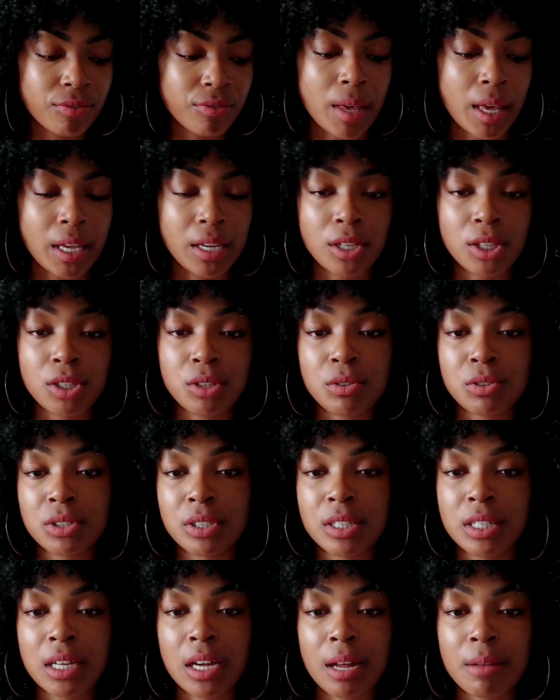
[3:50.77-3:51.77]
And it
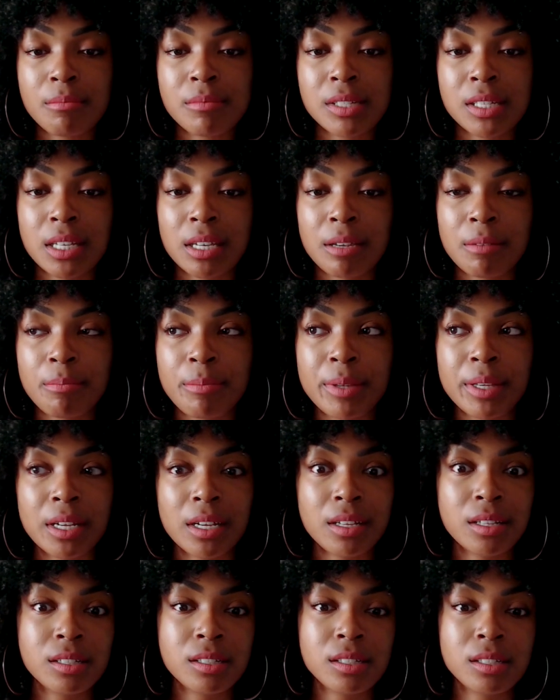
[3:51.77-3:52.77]
usually comes in
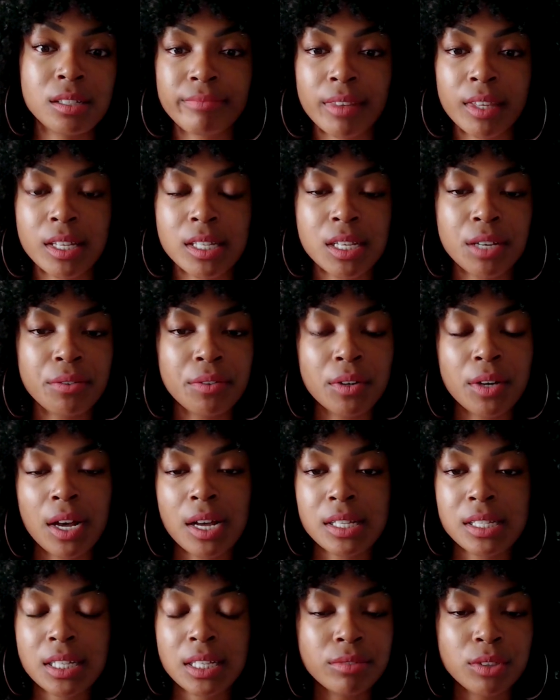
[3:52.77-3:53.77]
because the devil
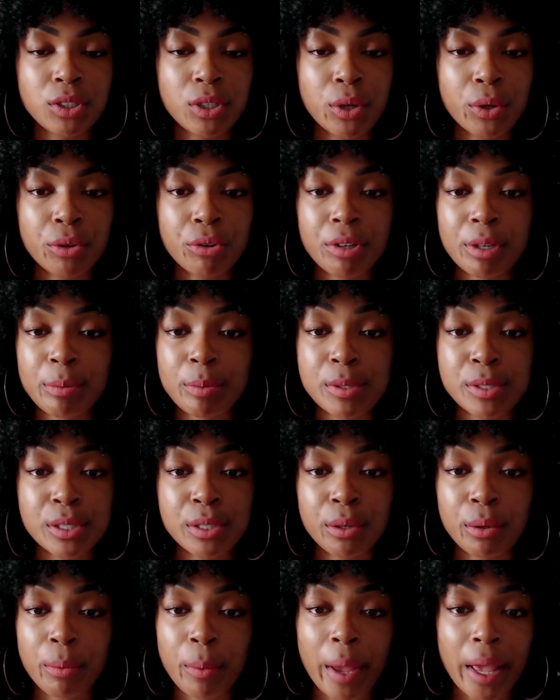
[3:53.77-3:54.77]
got to, you know, creep his
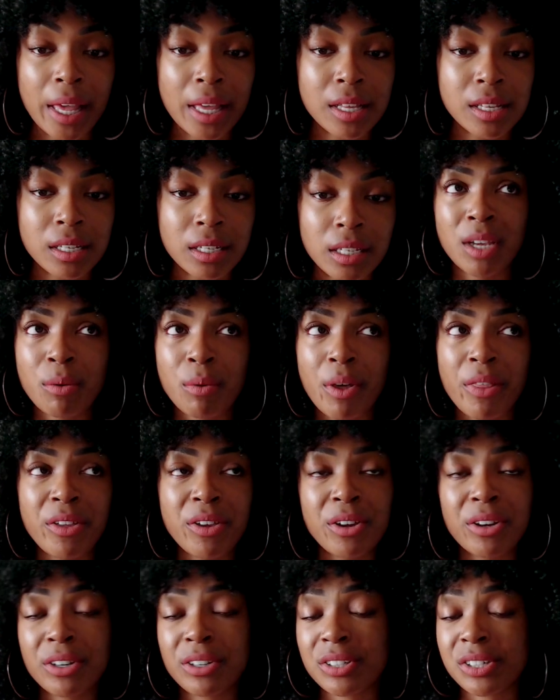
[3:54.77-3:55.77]
little way in. Whether
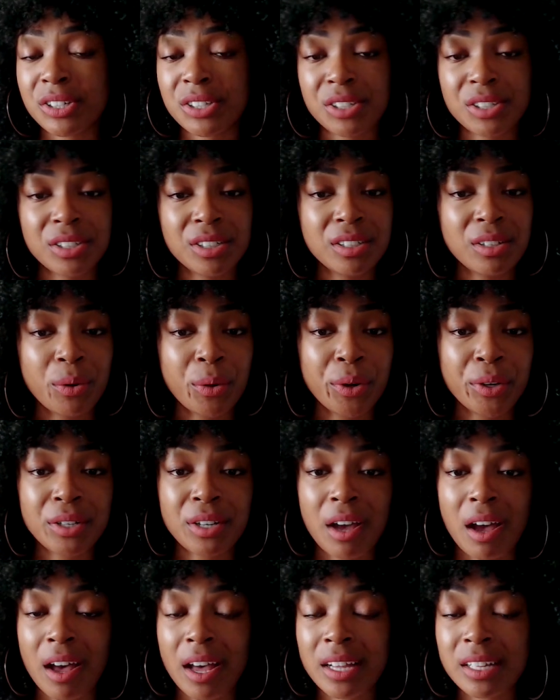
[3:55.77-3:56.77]
you're Christian or
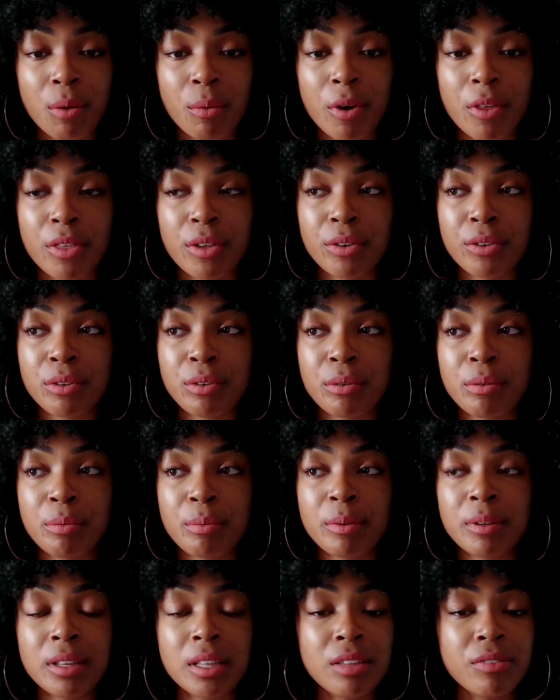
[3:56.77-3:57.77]
not, whether you
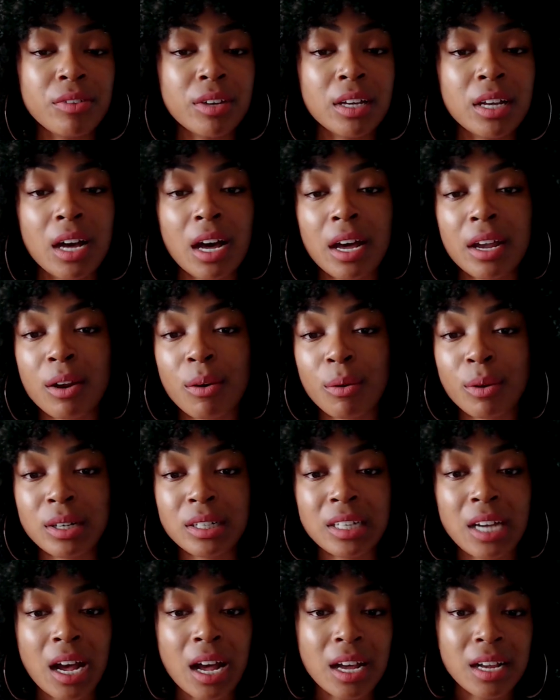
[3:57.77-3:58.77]
believe in God or
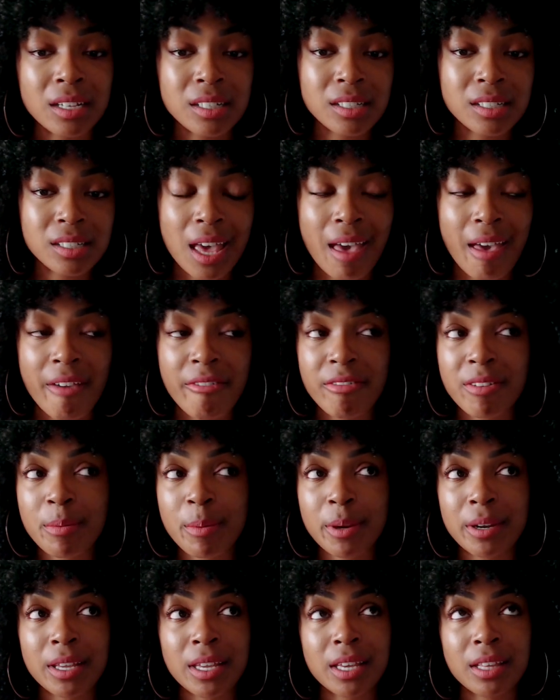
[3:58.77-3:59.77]
not,
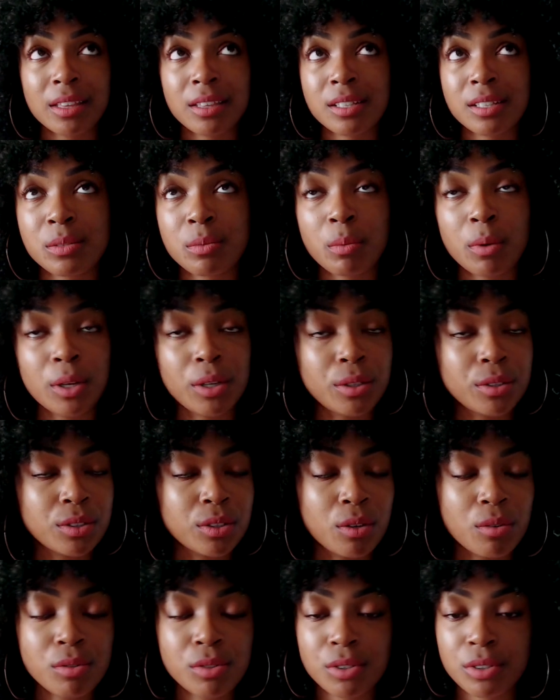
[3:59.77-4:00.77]
everybody in world
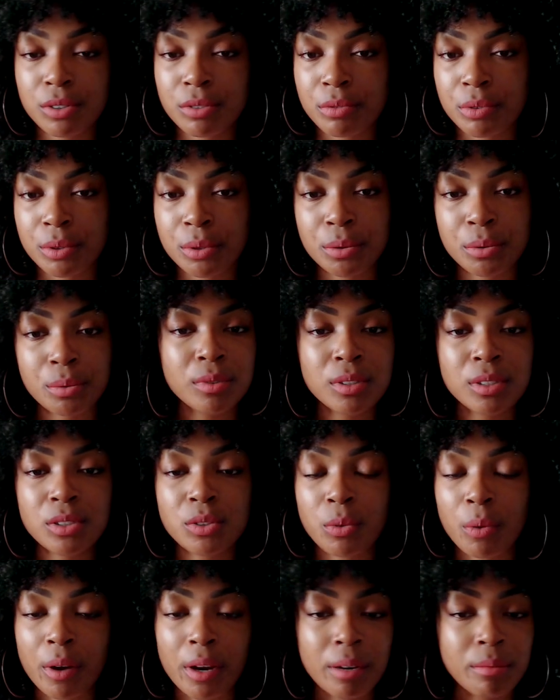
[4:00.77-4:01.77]
goes through
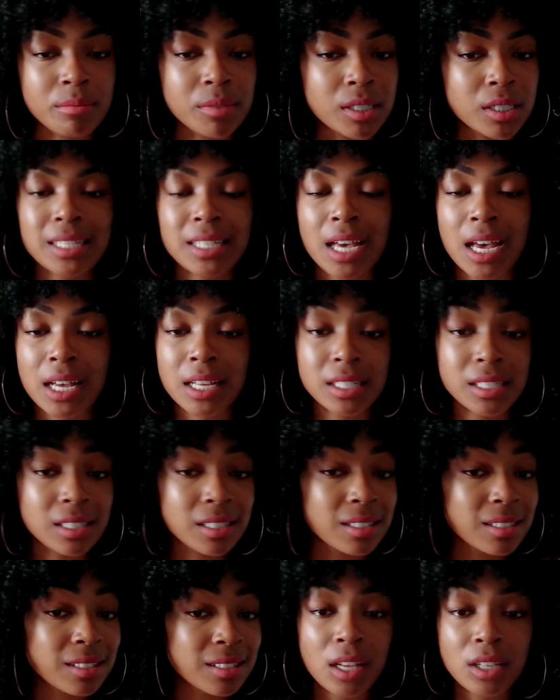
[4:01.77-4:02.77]
storms, tests,
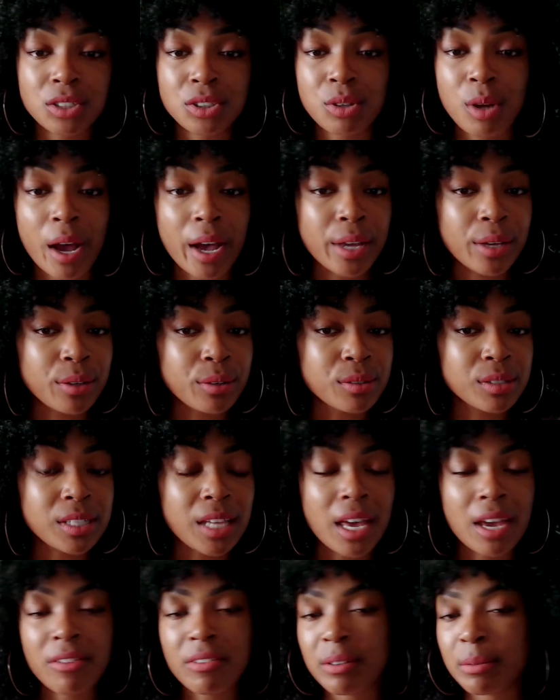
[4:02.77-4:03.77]
trials.
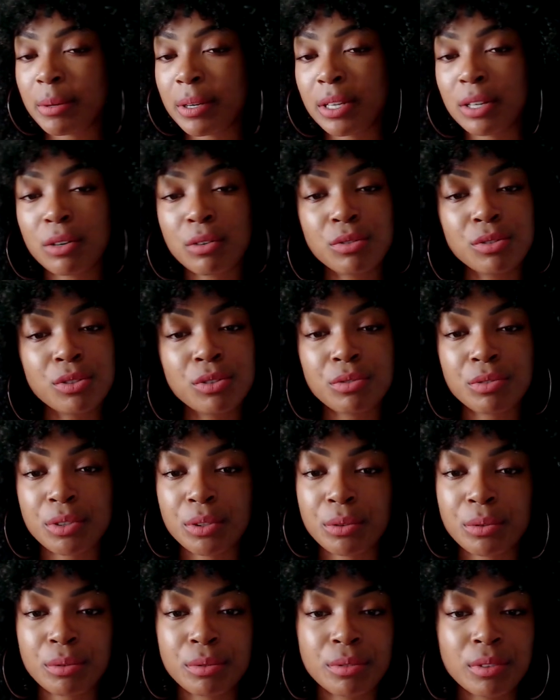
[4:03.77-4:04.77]
Everybody goes through
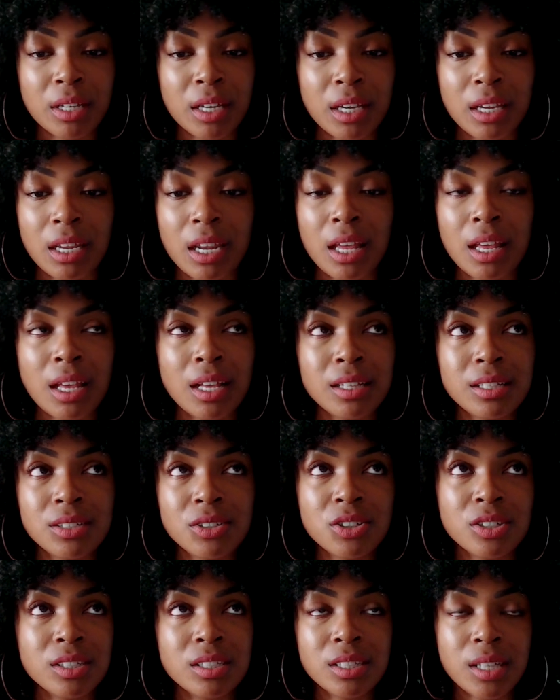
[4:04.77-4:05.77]
it. It's
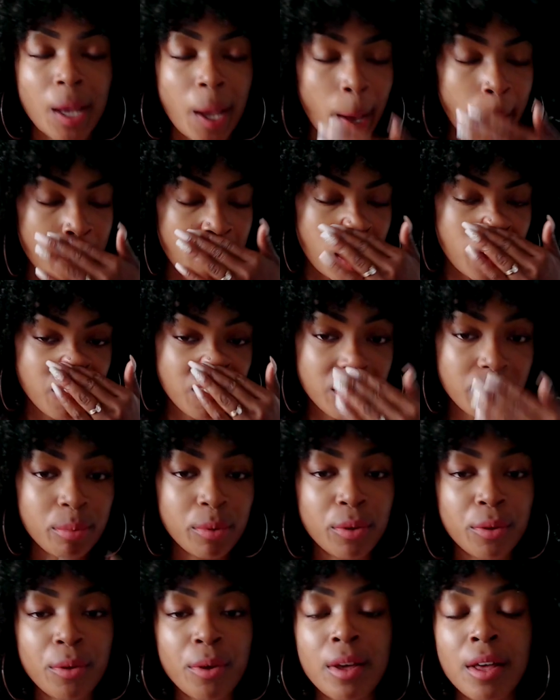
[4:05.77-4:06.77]
just
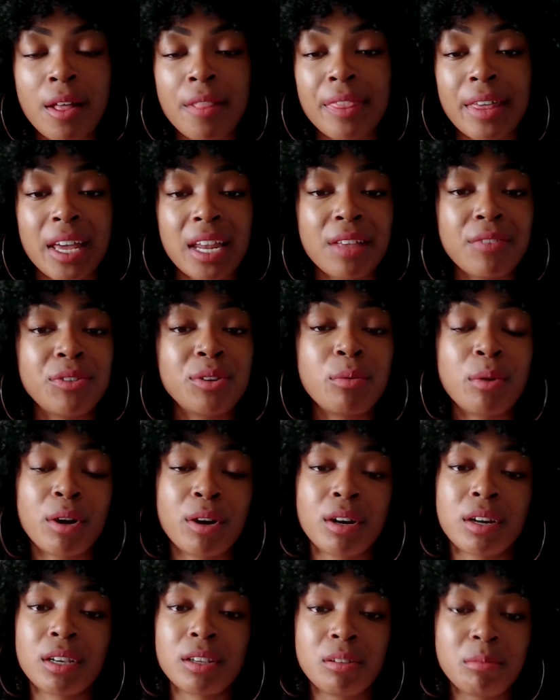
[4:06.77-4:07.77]
inevitable that if you are
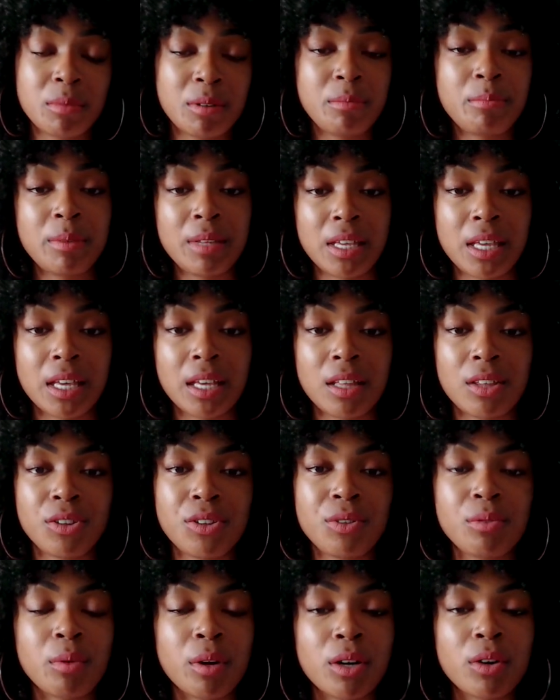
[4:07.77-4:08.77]
a human being,
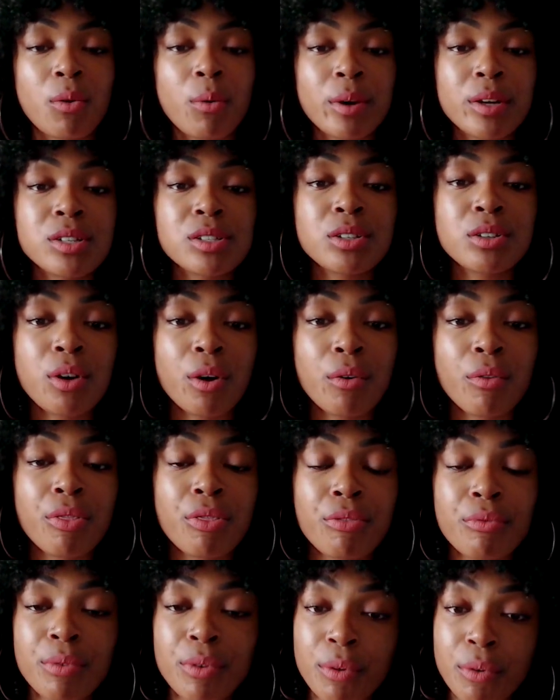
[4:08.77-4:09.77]
you are going to go
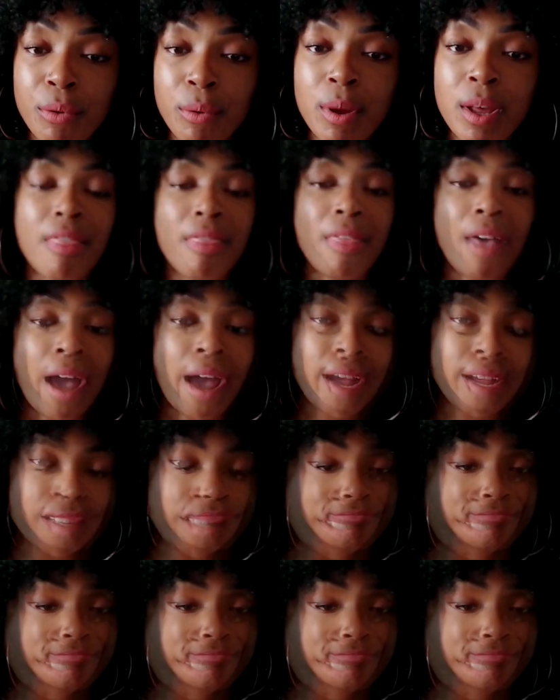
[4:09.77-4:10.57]
through that.